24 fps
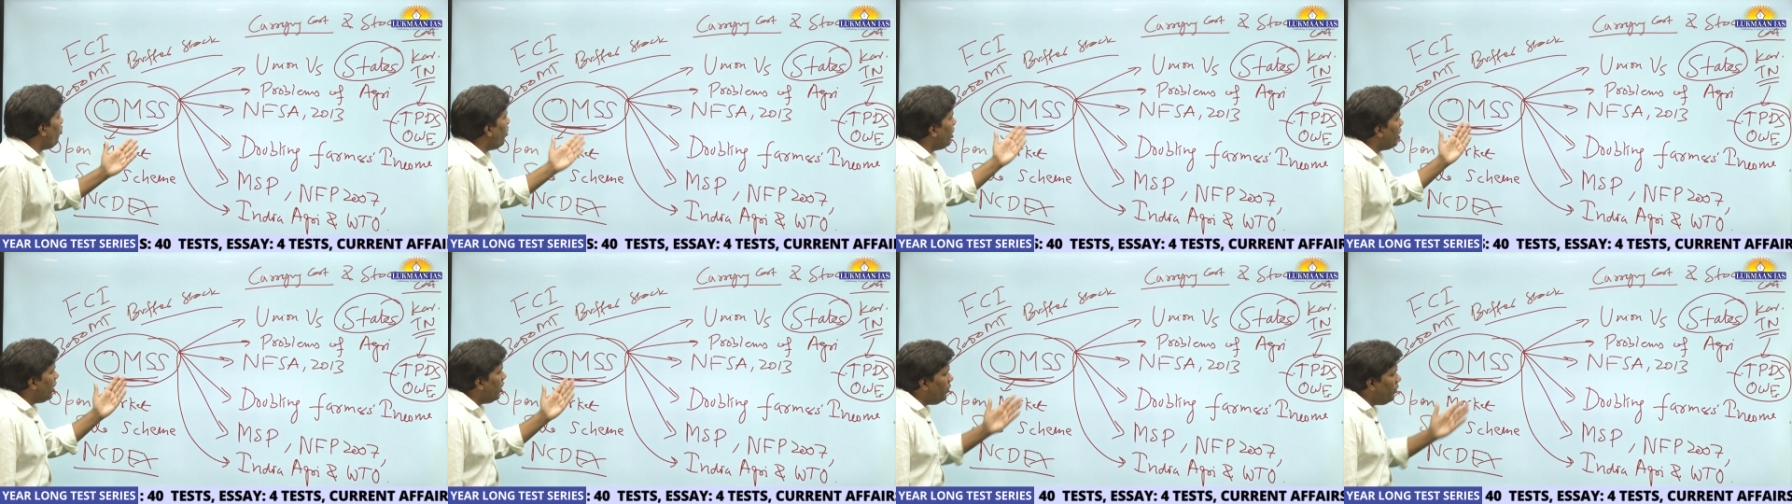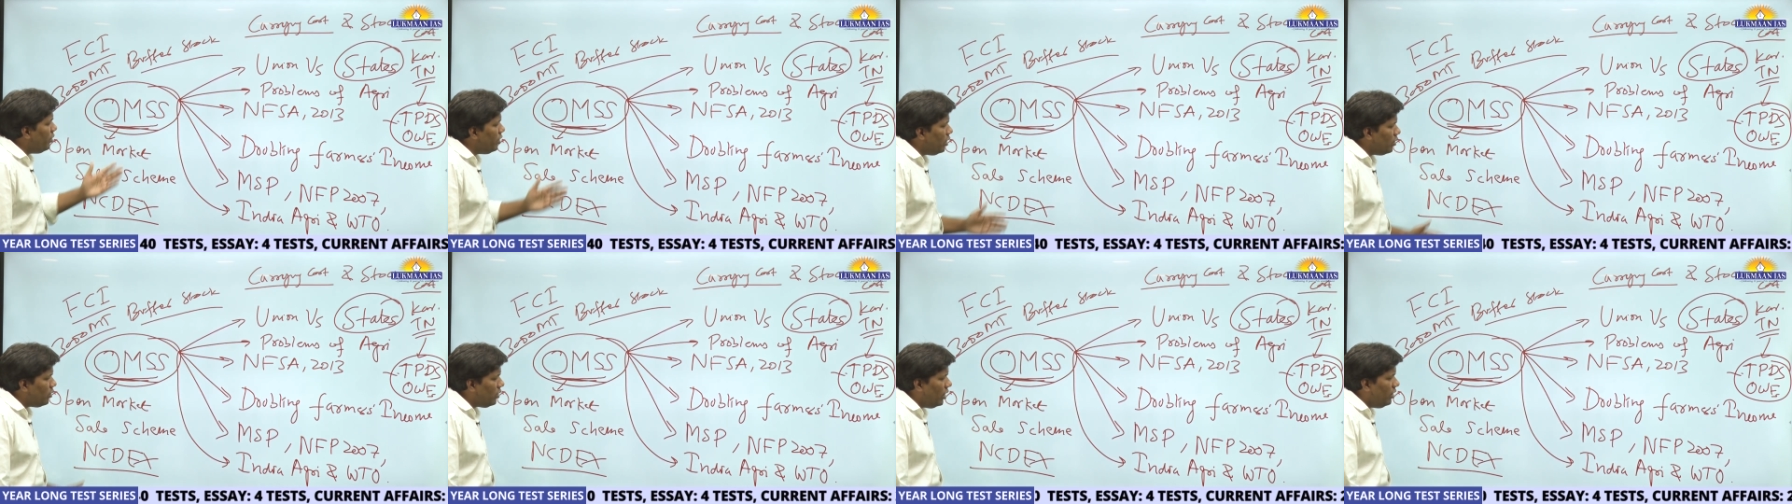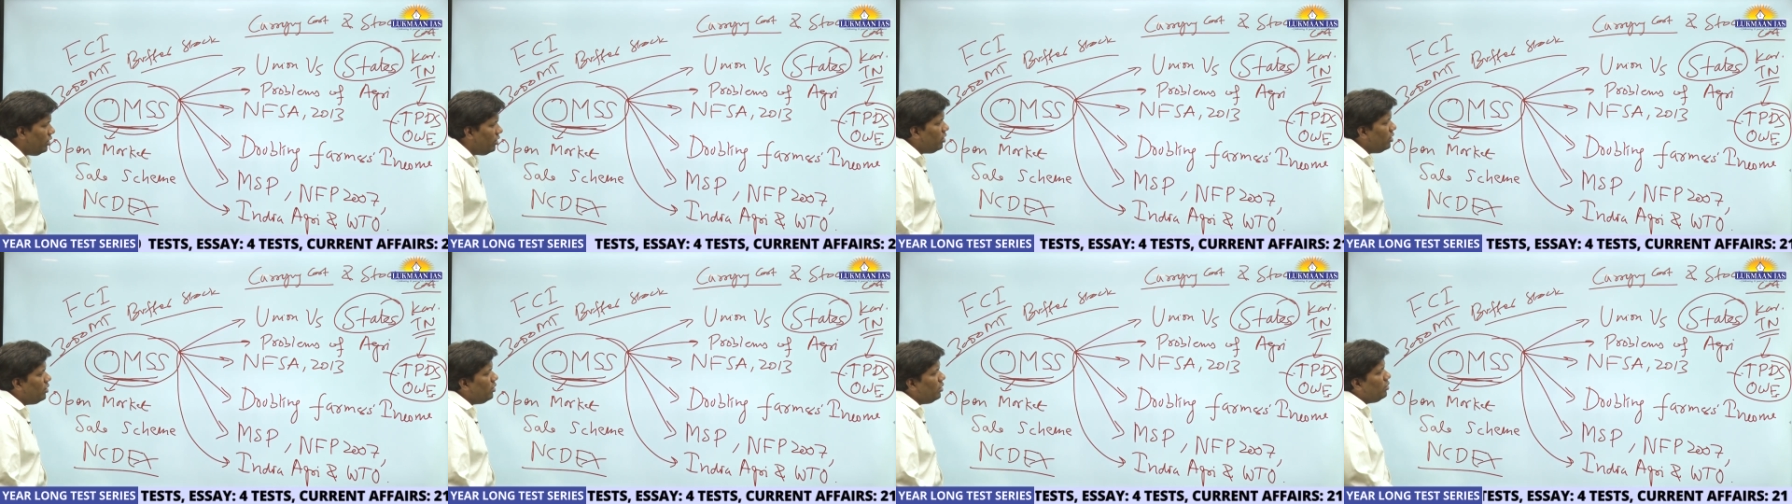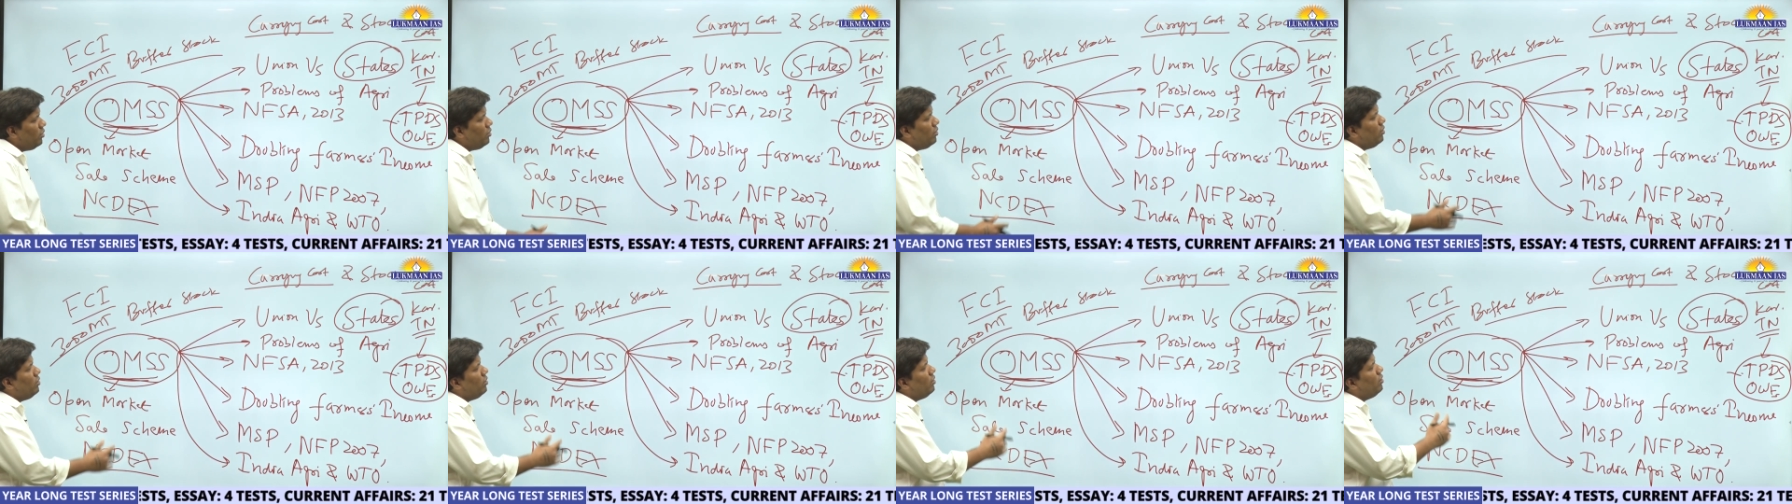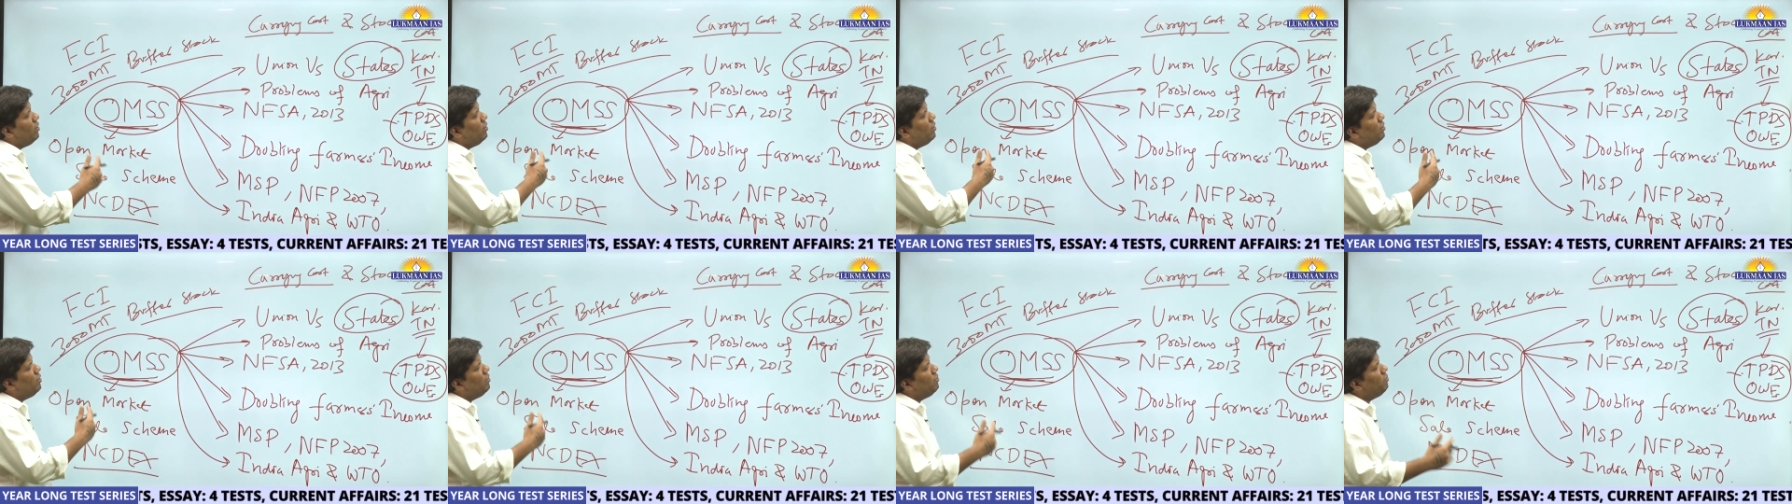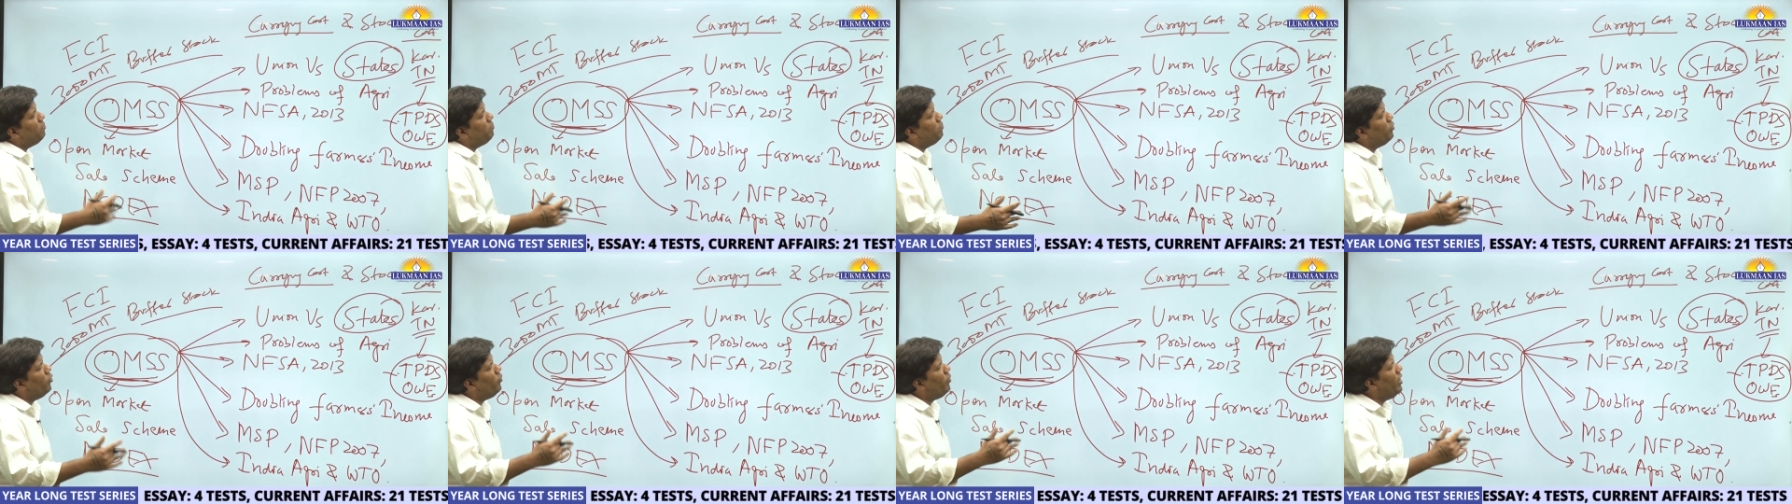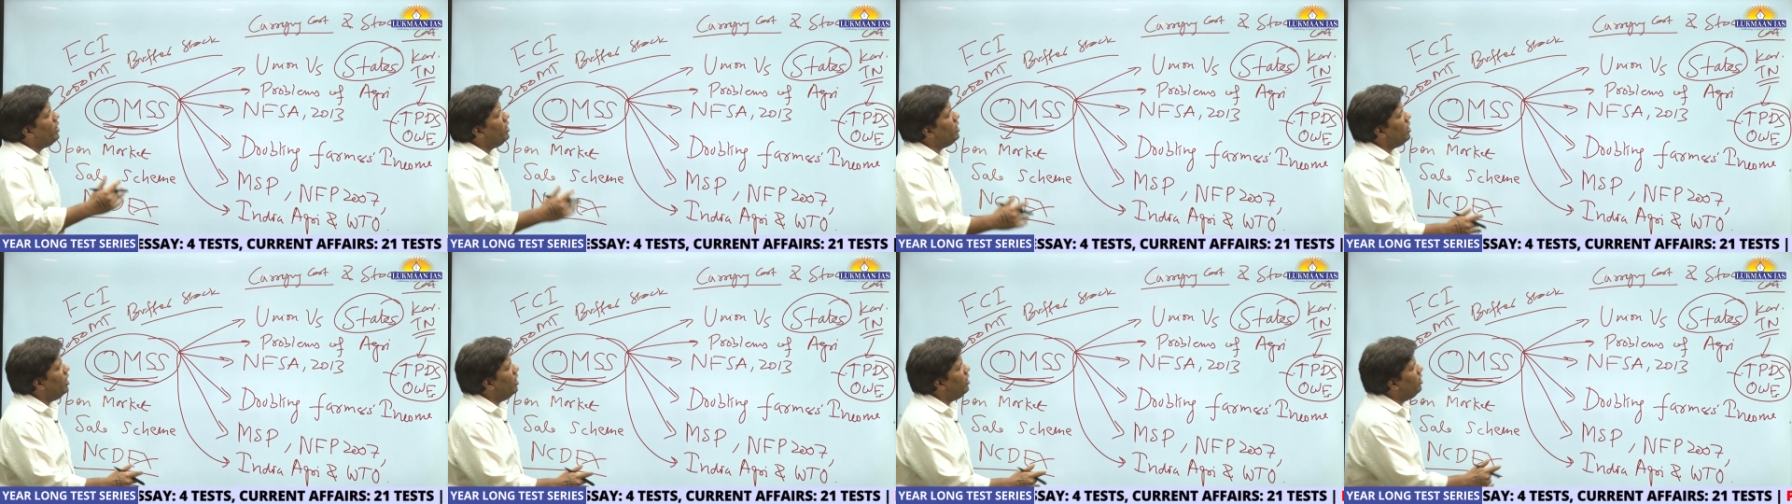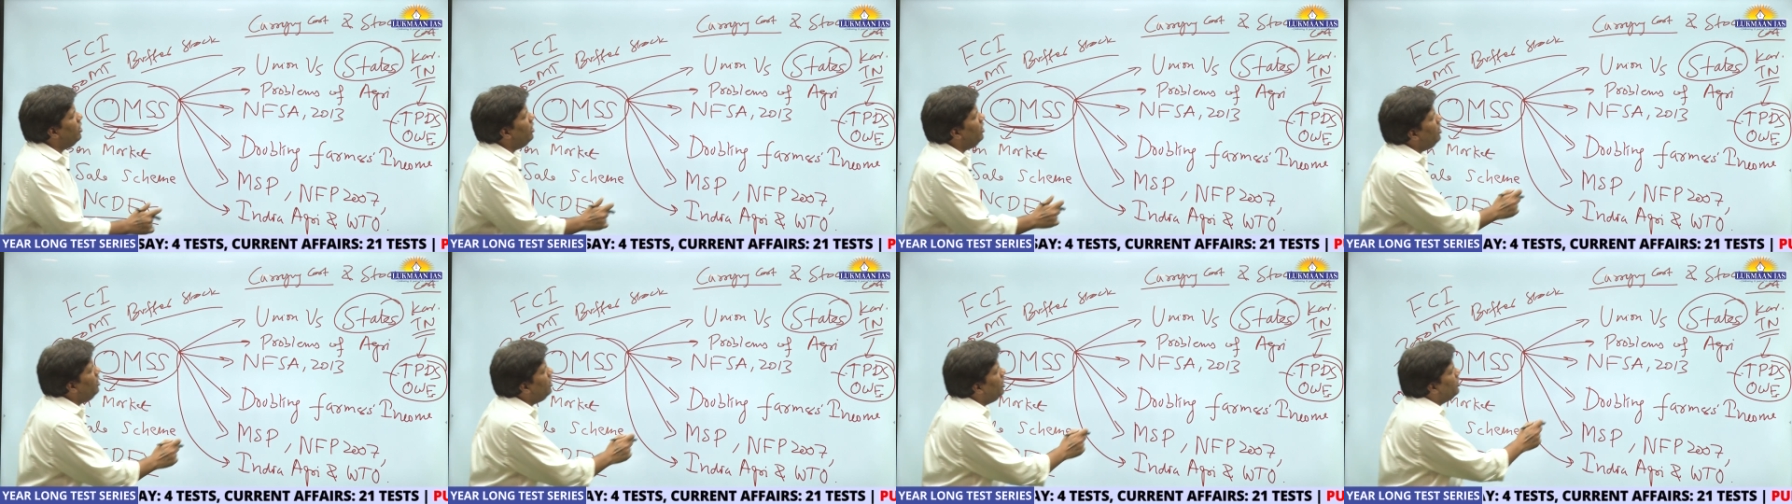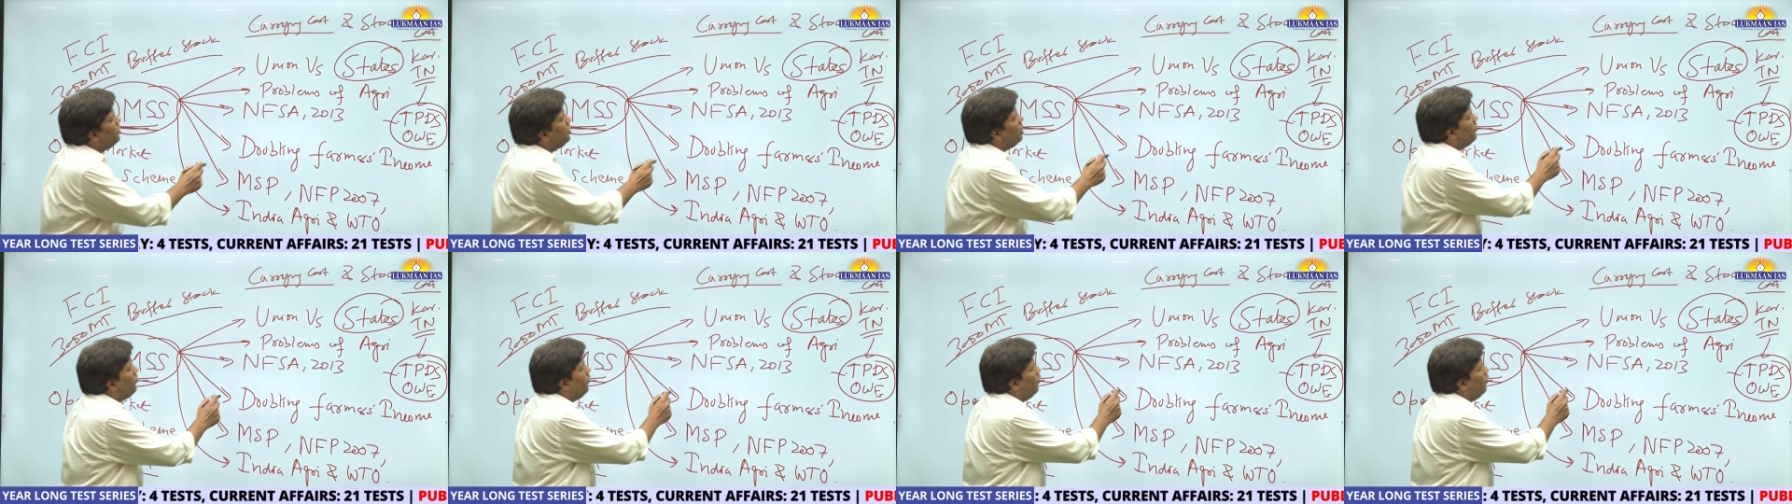whatever the center is uh, providing under National